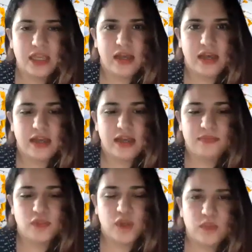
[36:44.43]

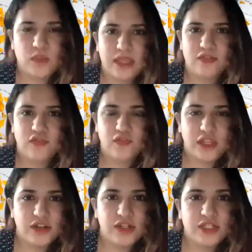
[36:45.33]
Don't let
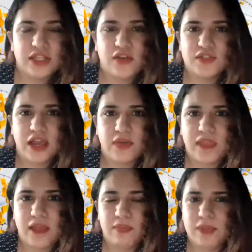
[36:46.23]
fear or self-doubt
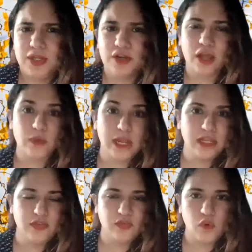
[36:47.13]
that maybe you're not
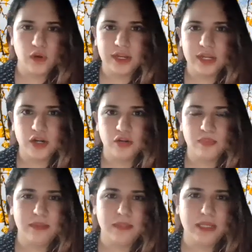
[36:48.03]
ready for it or
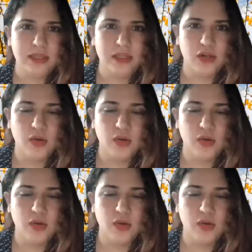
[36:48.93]
maybe